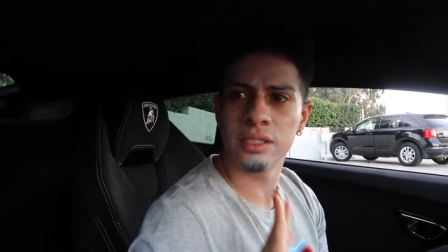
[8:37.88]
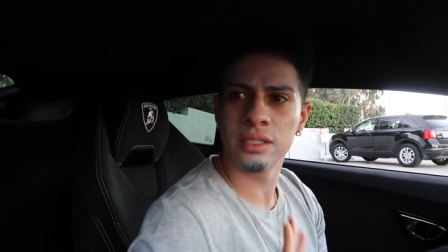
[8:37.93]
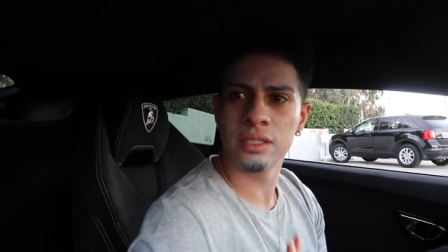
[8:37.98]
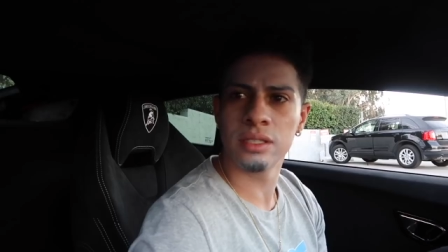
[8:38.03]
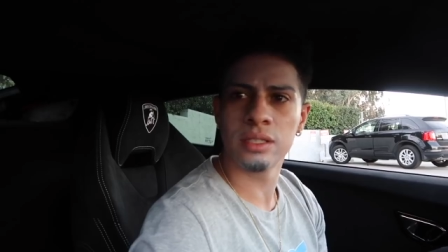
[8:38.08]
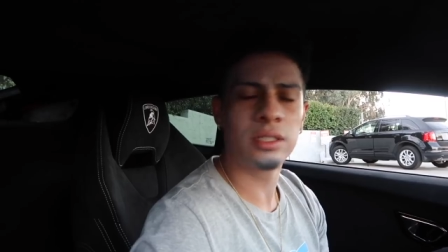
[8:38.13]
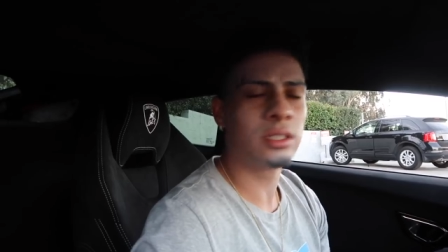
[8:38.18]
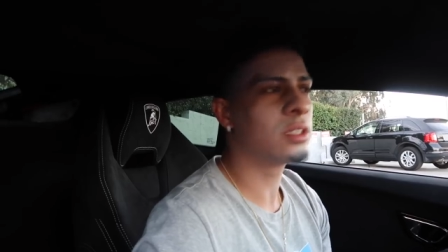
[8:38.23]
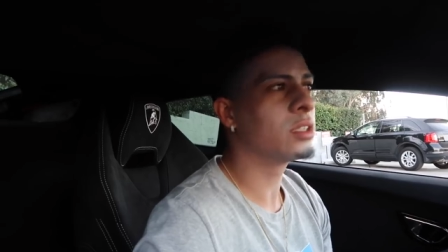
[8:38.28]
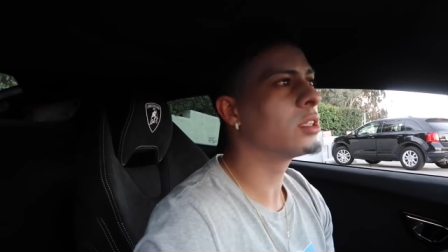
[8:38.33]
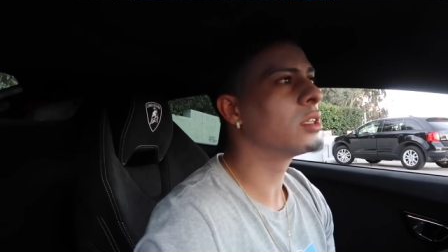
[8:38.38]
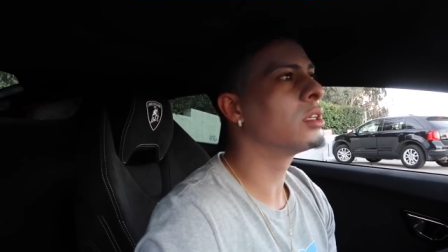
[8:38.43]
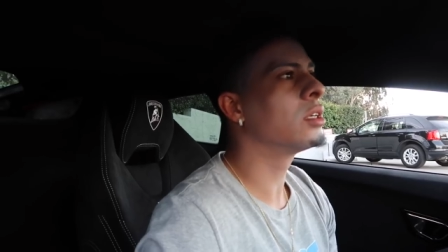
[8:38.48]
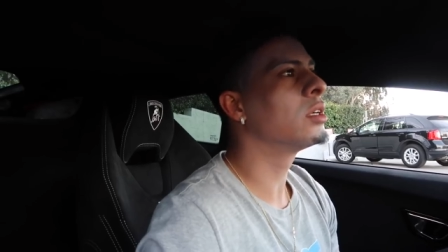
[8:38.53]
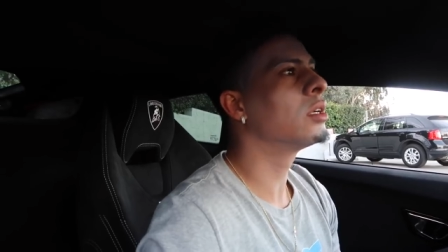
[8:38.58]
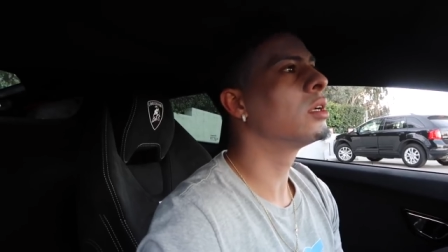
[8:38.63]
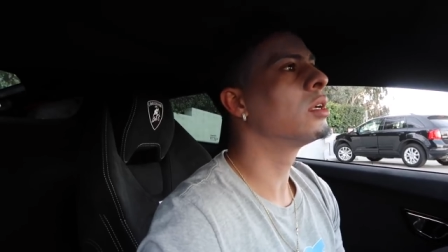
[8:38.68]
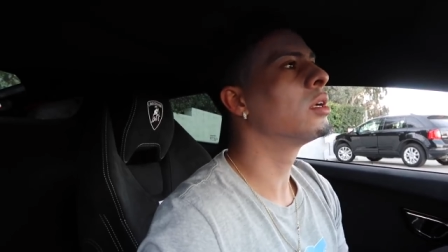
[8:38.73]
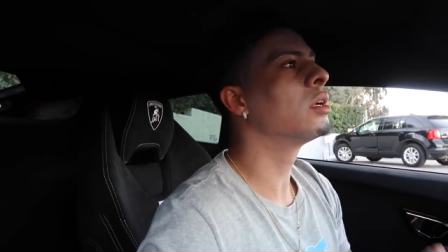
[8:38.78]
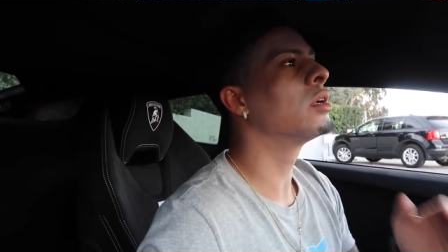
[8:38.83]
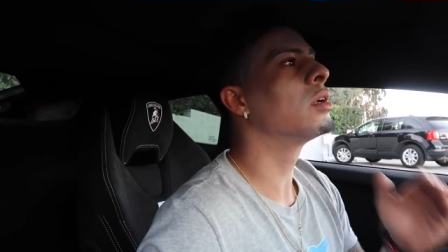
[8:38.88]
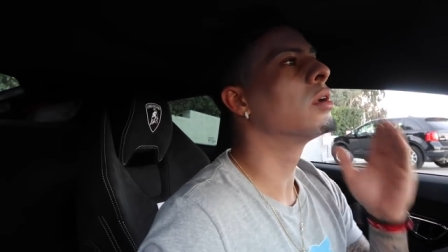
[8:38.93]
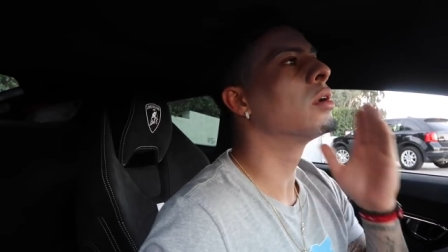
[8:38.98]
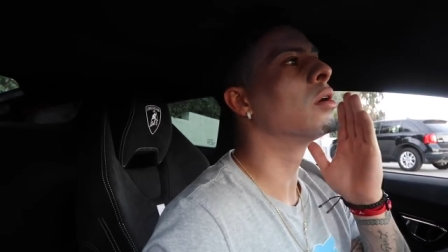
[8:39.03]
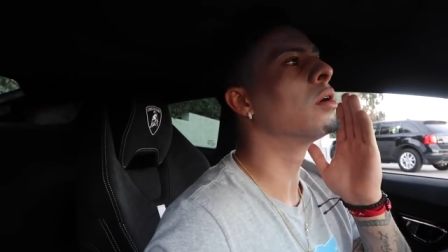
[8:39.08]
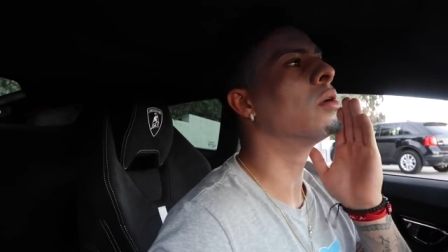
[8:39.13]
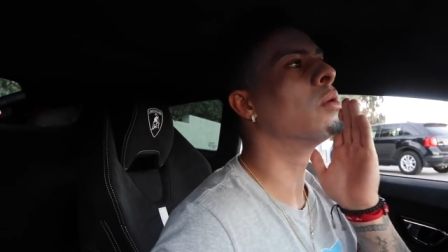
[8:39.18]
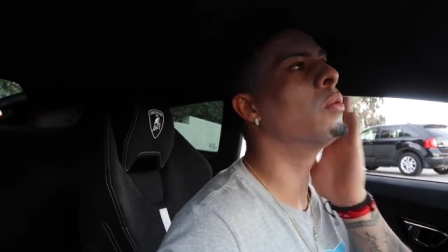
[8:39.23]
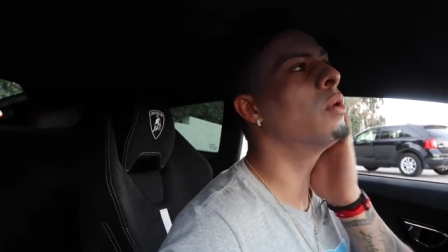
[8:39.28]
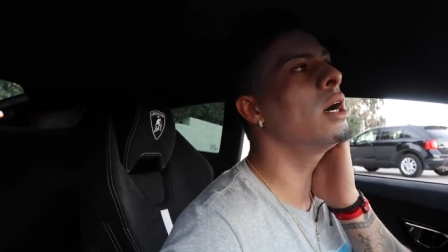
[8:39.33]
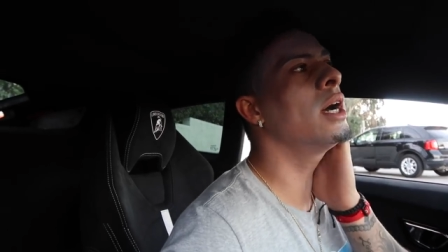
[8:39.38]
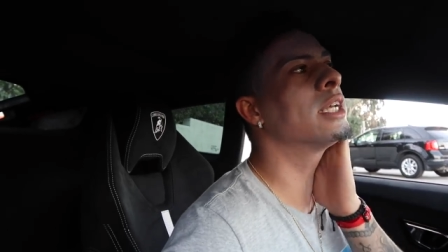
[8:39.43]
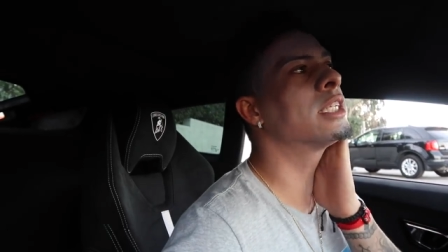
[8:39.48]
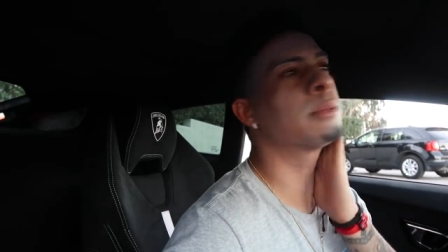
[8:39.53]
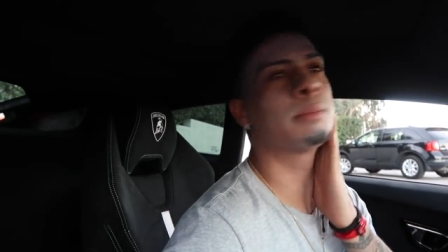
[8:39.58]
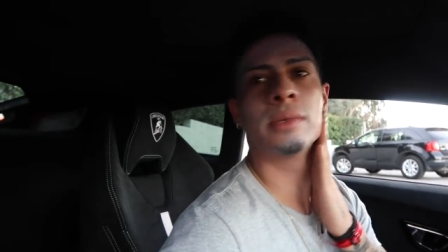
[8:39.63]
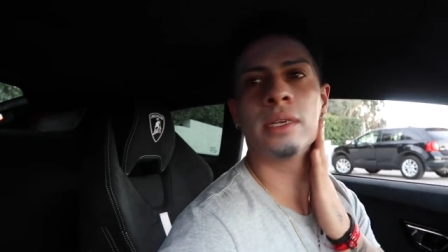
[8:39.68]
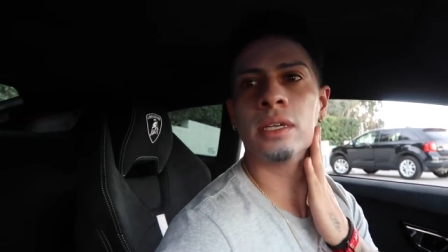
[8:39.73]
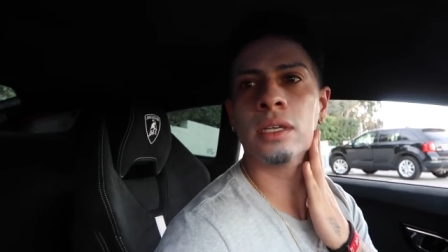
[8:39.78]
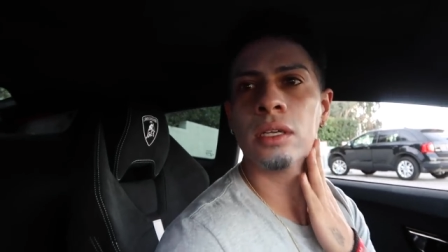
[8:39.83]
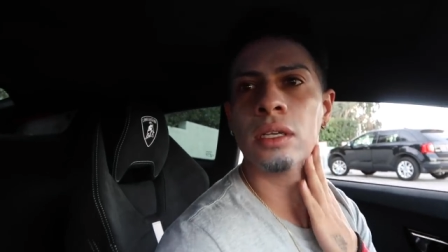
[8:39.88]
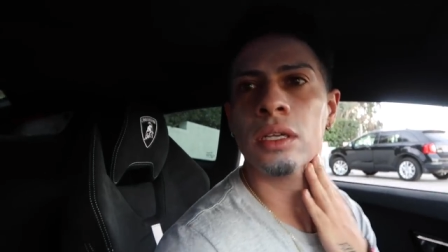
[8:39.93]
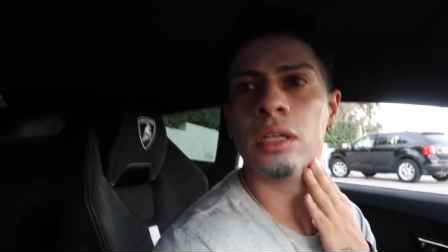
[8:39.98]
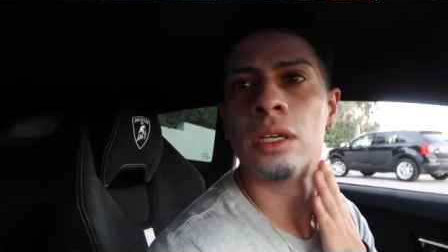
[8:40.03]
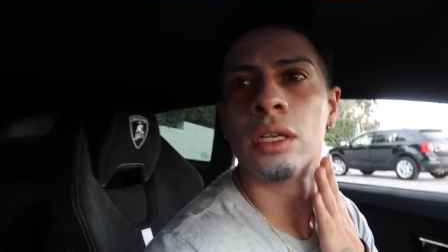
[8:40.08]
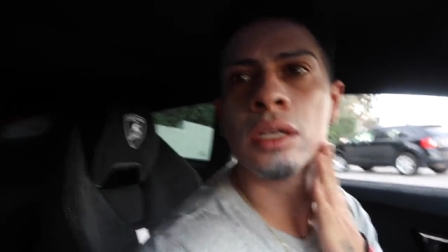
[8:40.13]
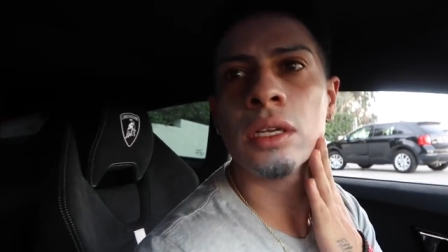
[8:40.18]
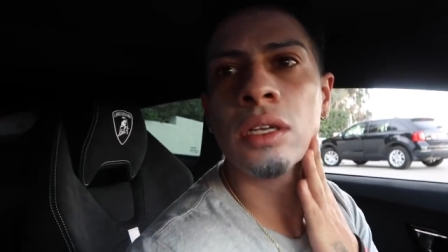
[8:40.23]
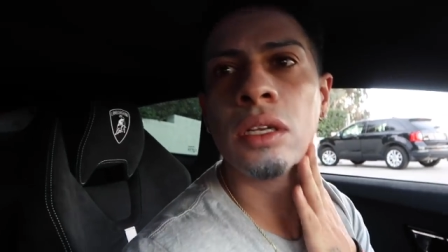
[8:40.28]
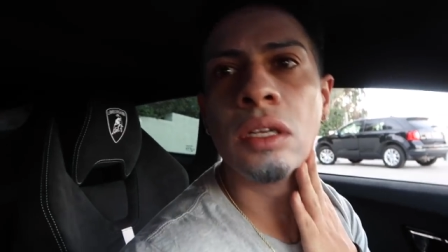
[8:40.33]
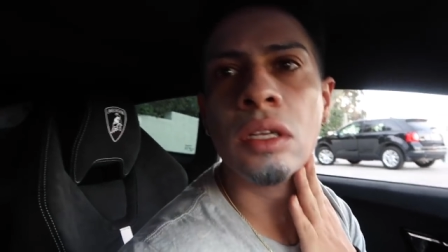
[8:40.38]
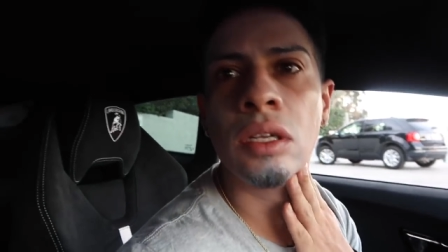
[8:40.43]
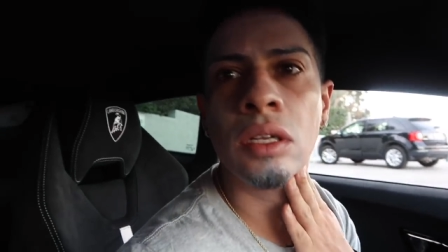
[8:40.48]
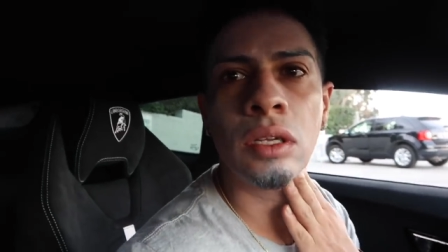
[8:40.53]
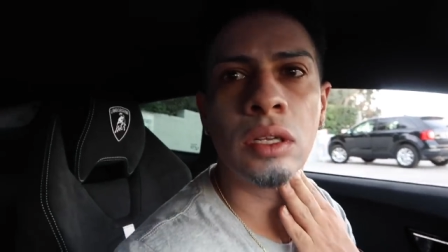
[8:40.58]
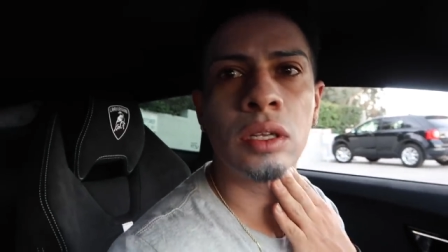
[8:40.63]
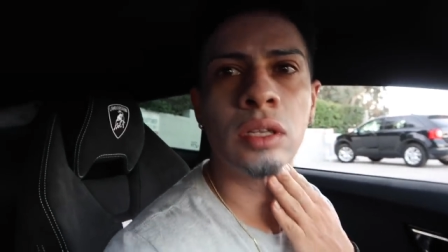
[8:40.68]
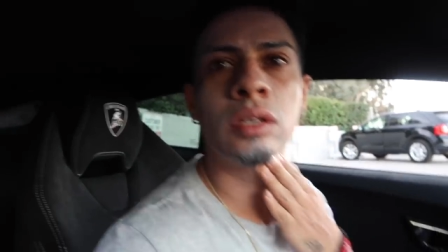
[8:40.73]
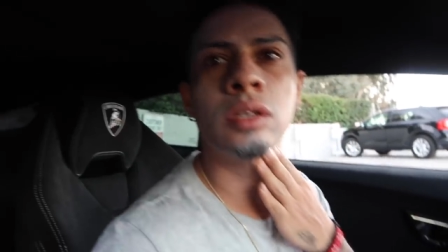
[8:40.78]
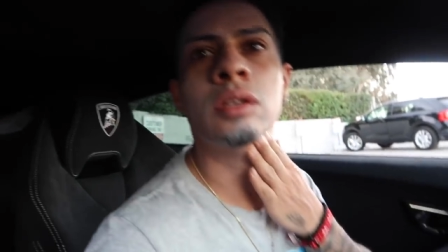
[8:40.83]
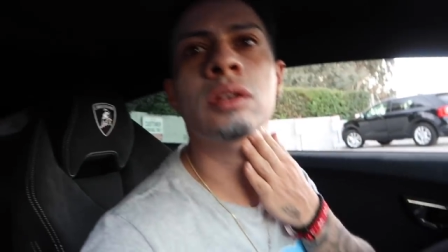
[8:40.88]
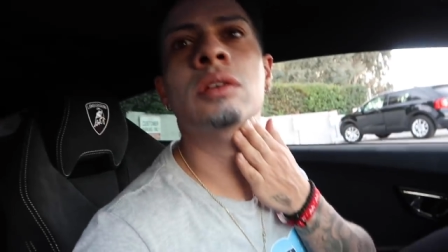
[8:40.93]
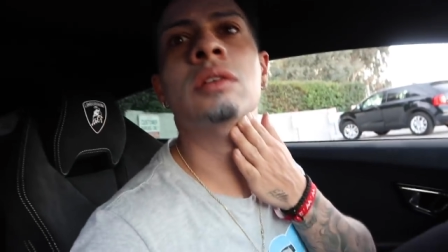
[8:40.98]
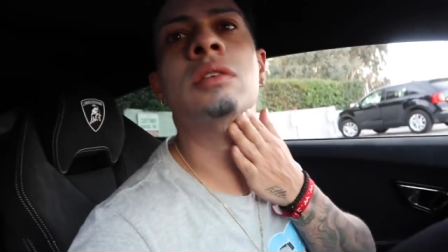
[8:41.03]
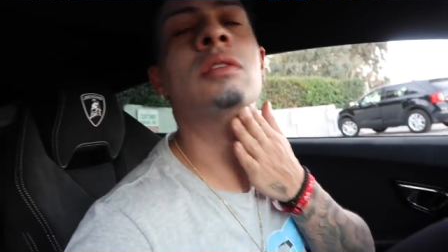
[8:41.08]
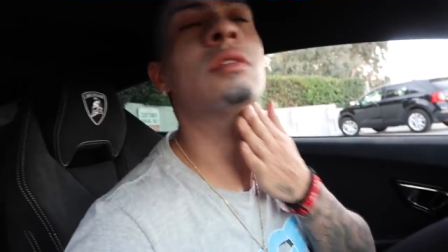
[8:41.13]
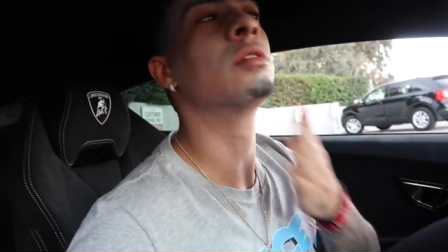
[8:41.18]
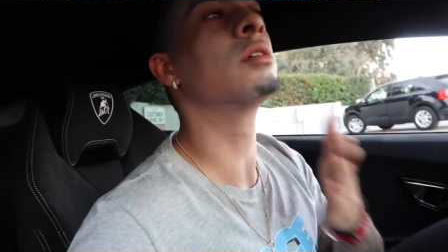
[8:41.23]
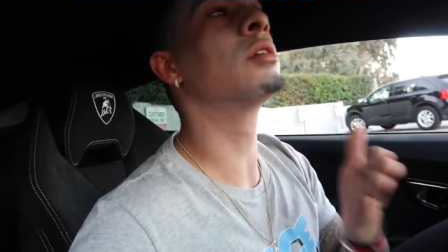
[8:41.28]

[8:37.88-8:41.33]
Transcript: Oh my god. What? Oh my god, your whole face is.